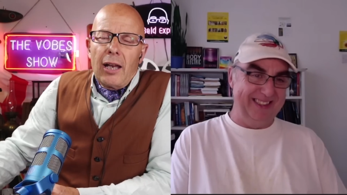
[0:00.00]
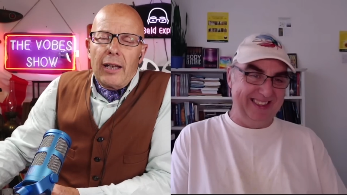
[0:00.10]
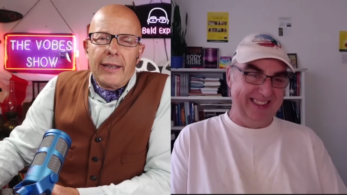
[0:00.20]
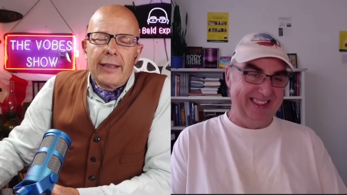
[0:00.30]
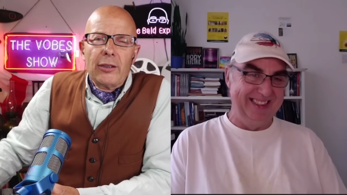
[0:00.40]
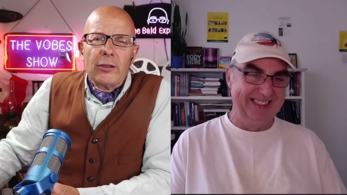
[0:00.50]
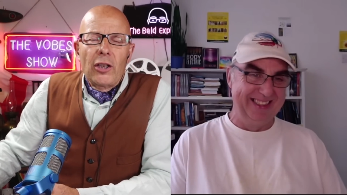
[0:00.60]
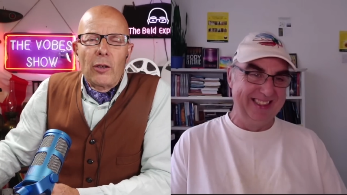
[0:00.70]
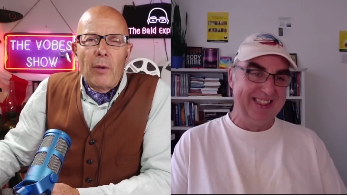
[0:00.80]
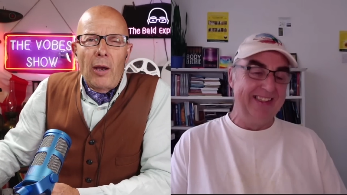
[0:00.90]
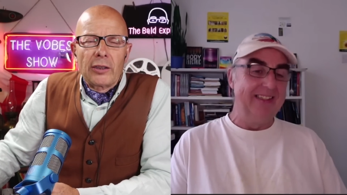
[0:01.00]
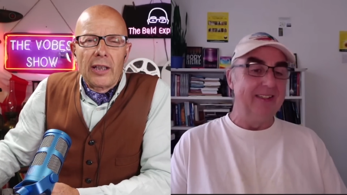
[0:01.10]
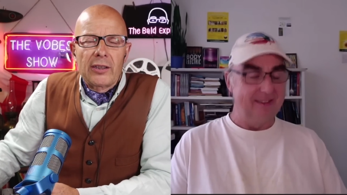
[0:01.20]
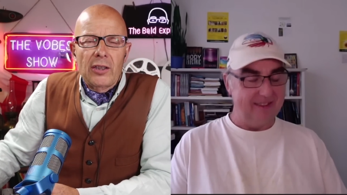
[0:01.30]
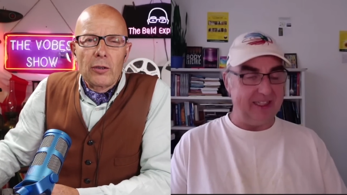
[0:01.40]
Speaker 1: Eli, thank you so
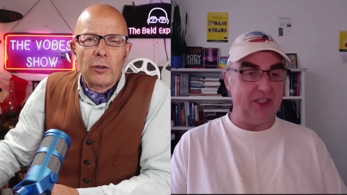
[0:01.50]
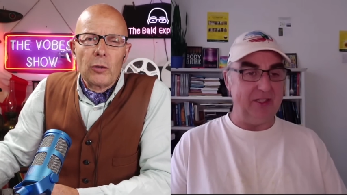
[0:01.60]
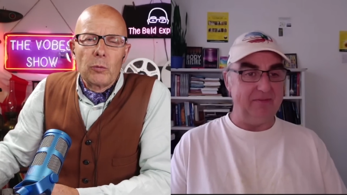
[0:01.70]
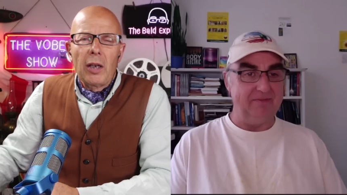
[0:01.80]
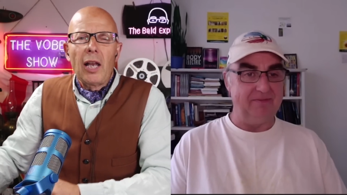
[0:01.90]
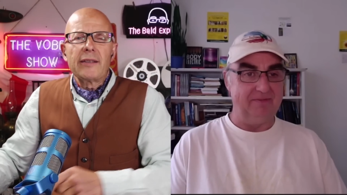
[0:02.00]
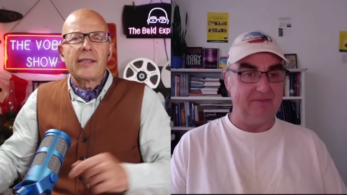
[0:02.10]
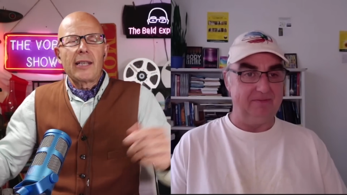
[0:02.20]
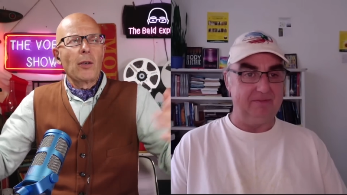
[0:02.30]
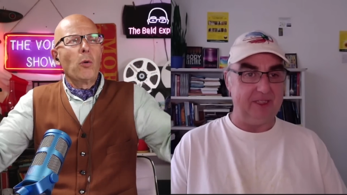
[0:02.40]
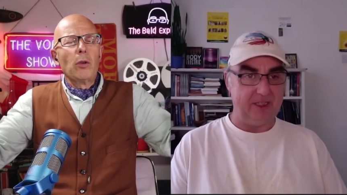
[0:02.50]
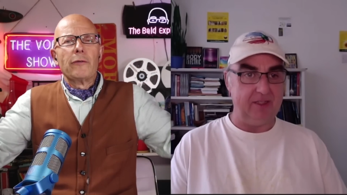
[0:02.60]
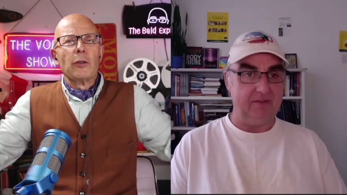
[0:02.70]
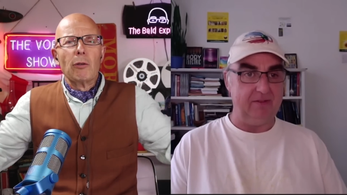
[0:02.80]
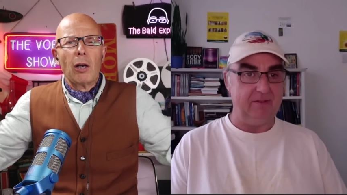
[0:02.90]
much. That's so good. Well, I'll see all
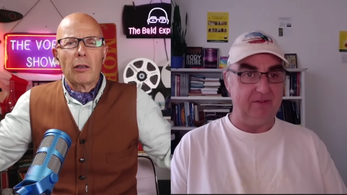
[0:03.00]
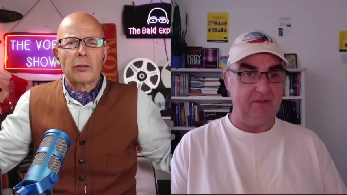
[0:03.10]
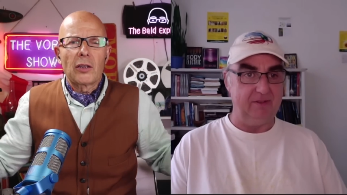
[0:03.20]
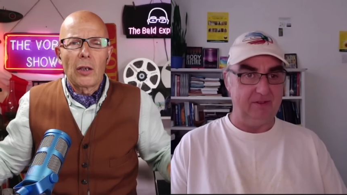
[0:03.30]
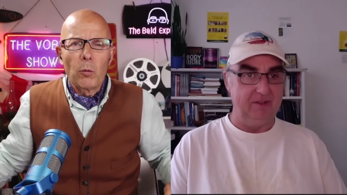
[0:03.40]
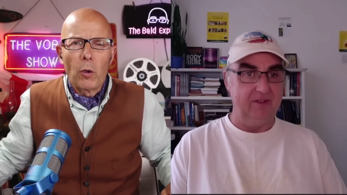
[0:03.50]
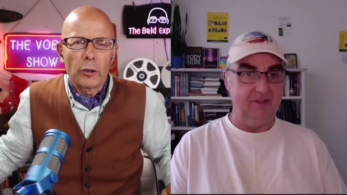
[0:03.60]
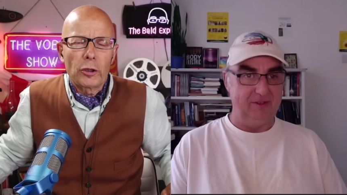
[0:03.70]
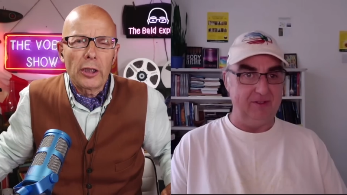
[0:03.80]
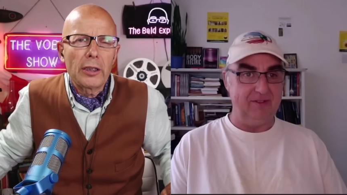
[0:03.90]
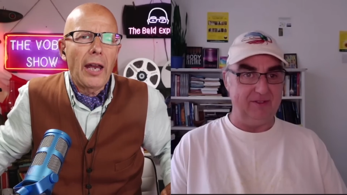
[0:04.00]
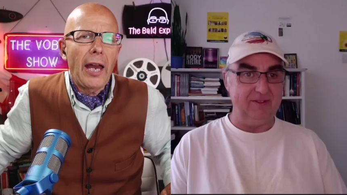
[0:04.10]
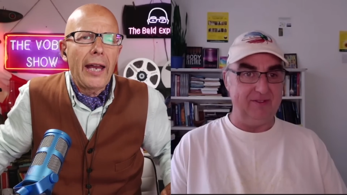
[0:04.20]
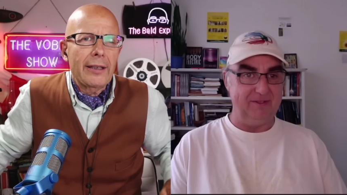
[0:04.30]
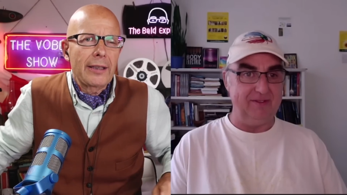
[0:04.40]
of you lot uh, watching
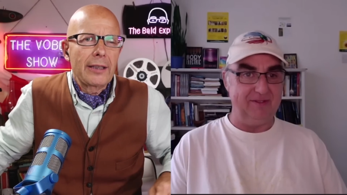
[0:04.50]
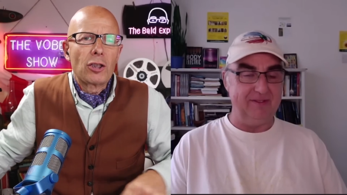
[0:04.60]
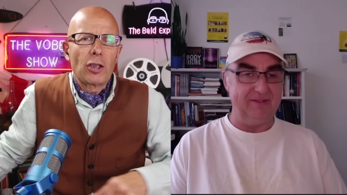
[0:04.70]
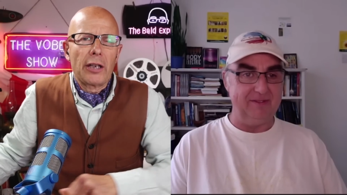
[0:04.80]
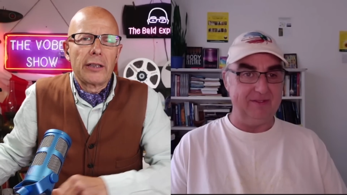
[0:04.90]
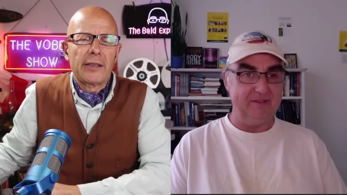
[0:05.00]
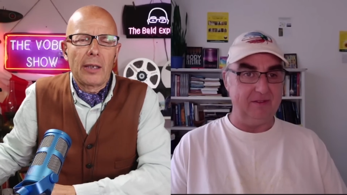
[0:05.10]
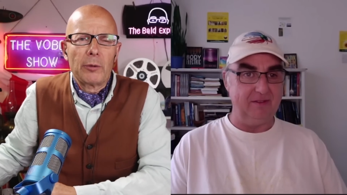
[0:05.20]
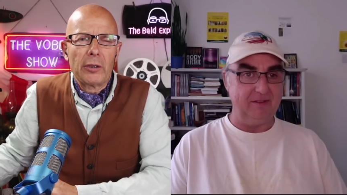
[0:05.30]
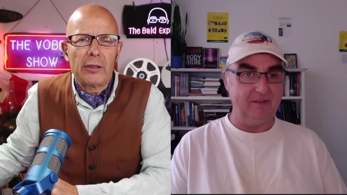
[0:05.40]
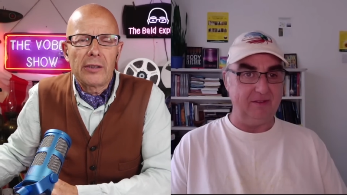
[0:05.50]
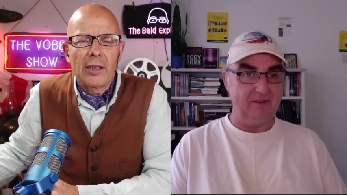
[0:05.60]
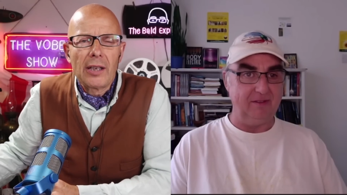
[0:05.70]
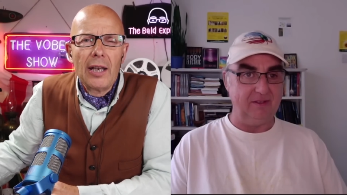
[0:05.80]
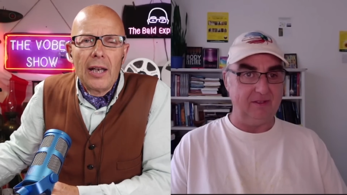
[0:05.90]
at the Shine
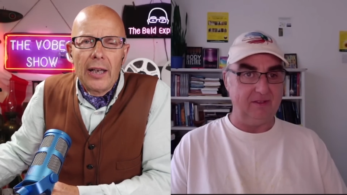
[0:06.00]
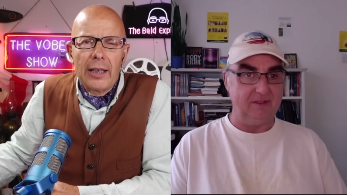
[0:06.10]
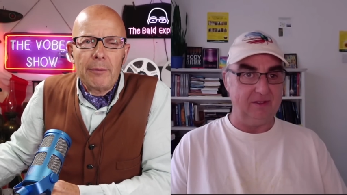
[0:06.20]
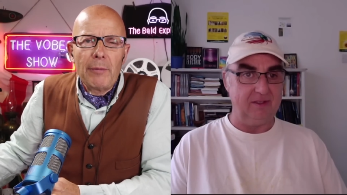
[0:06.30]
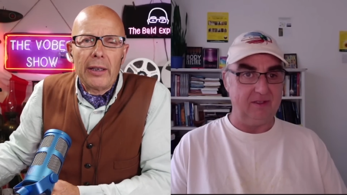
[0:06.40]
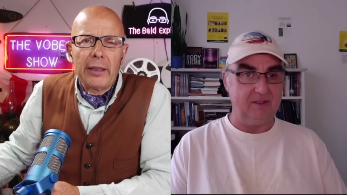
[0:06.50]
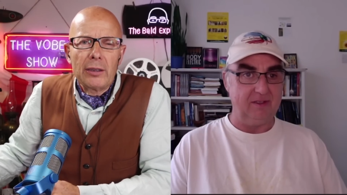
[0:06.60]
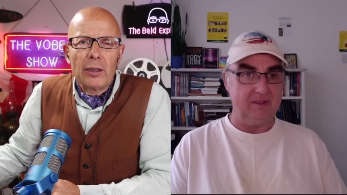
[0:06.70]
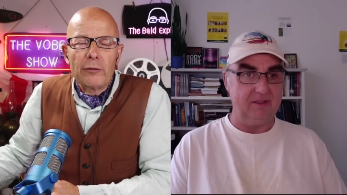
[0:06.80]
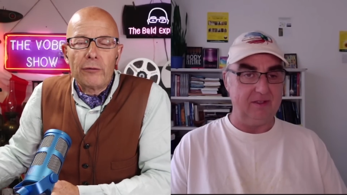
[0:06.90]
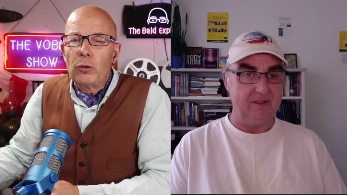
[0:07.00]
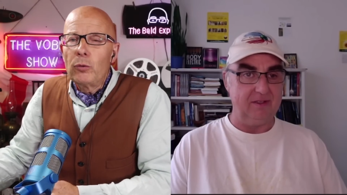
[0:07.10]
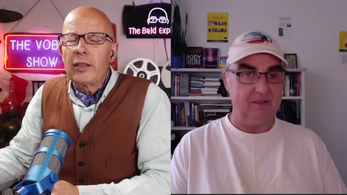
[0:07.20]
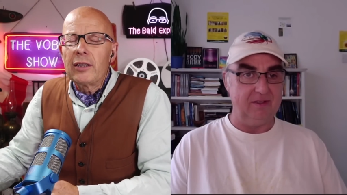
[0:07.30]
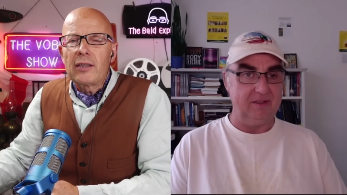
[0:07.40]
seminars um, in a
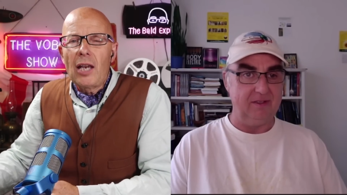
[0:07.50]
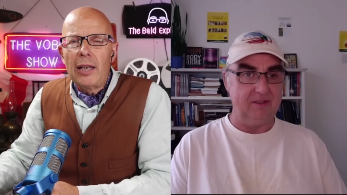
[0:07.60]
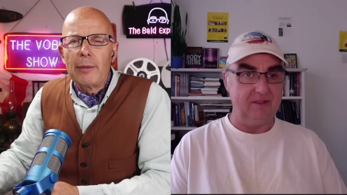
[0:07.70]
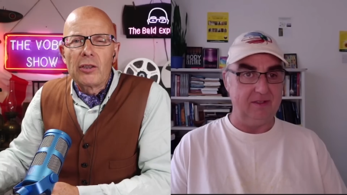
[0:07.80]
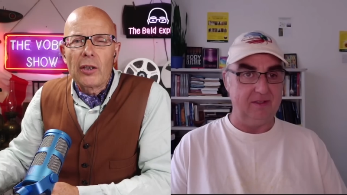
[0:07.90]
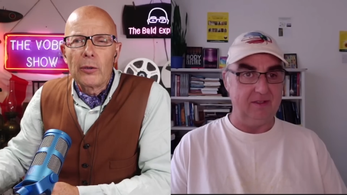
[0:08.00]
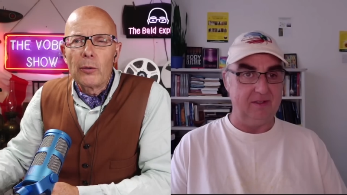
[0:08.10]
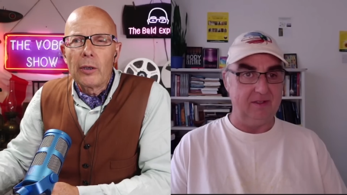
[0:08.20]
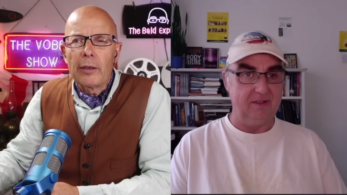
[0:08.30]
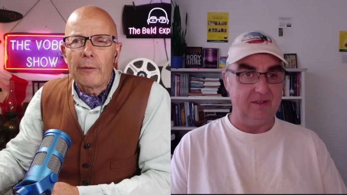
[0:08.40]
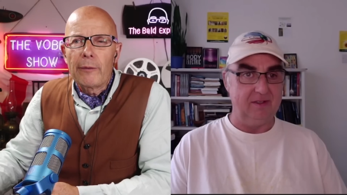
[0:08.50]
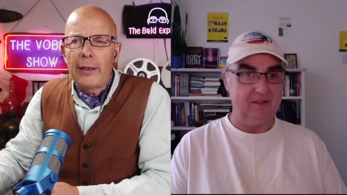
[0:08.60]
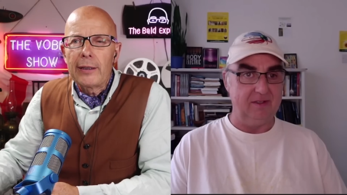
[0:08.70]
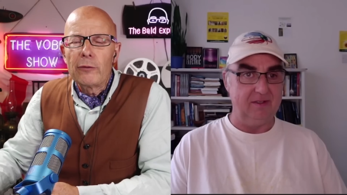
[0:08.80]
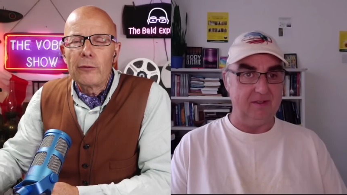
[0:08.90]
few weeks' time. So uh,
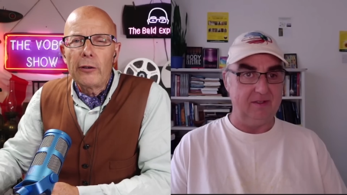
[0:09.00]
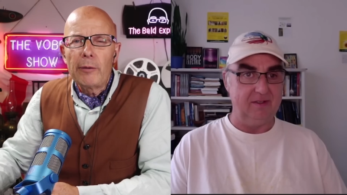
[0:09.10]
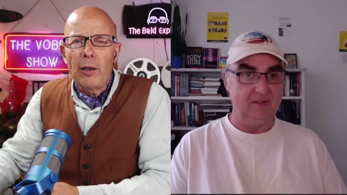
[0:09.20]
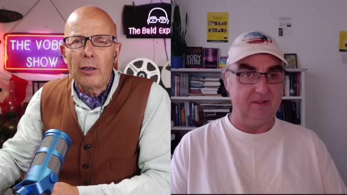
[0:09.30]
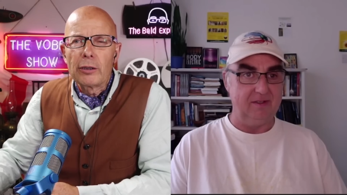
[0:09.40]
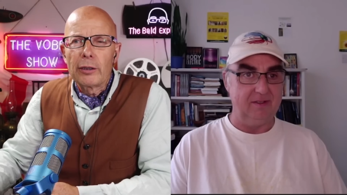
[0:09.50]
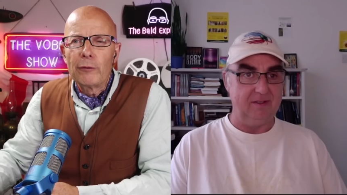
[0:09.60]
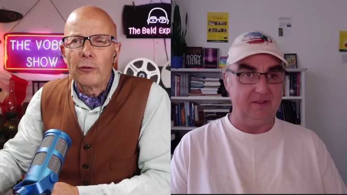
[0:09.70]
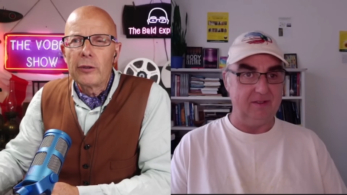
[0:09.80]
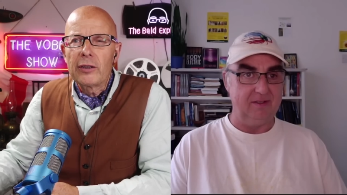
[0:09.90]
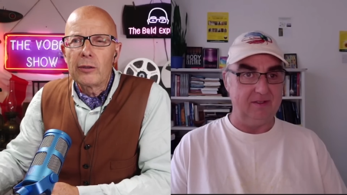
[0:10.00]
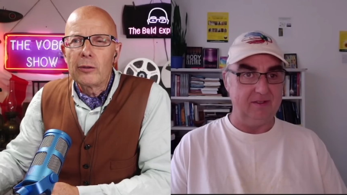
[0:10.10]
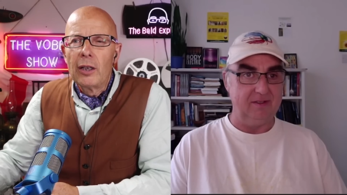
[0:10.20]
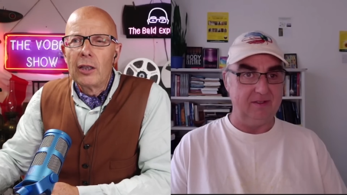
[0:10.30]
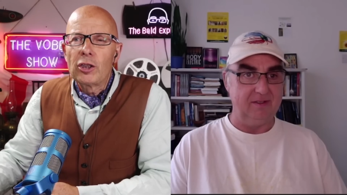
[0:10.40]
thank you very much. Looking forward
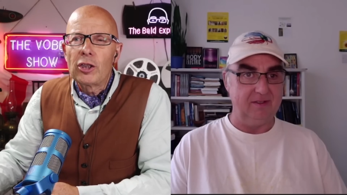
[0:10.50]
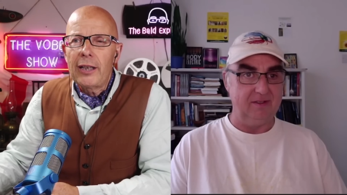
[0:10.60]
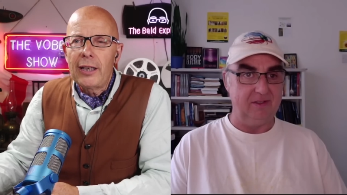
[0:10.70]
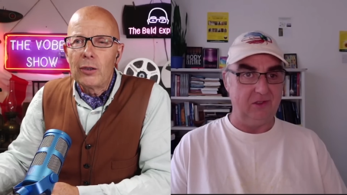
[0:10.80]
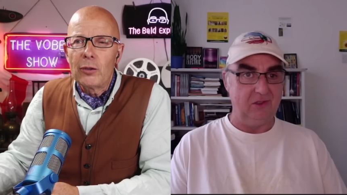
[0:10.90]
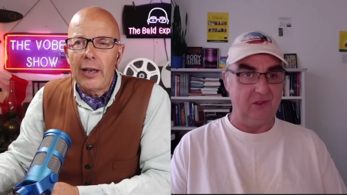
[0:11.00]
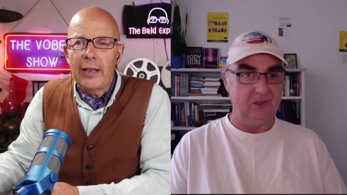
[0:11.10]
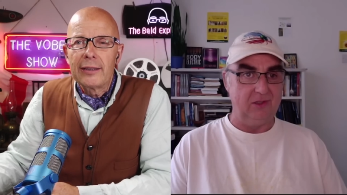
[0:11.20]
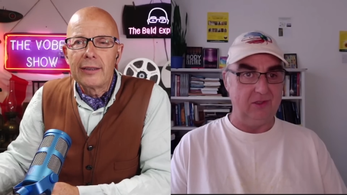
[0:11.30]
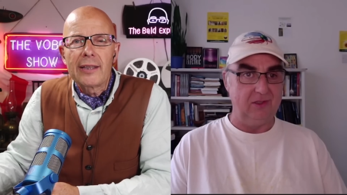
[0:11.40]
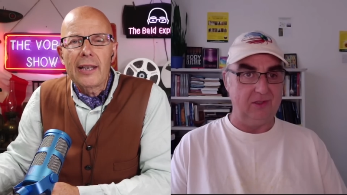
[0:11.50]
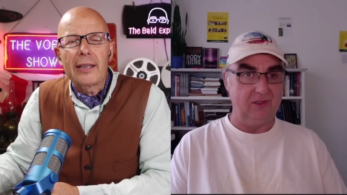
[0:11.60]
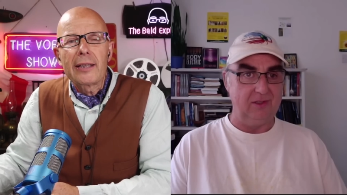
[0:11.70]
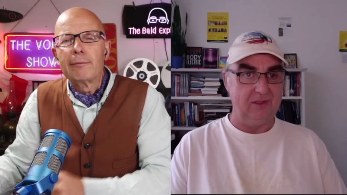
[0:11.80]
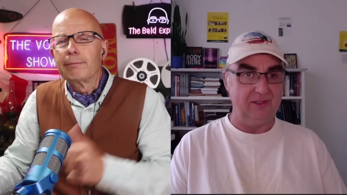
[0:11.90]
to shaking your hand and
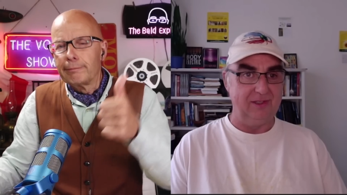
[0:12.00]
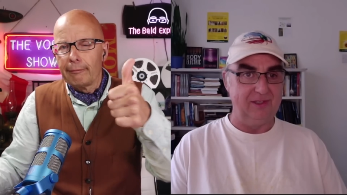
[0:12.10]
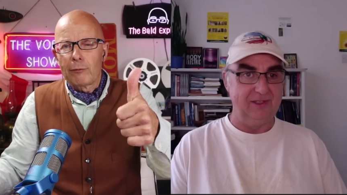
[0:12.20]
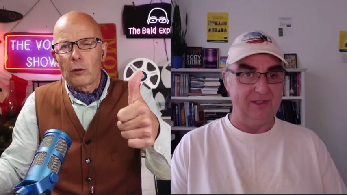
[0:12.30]
saying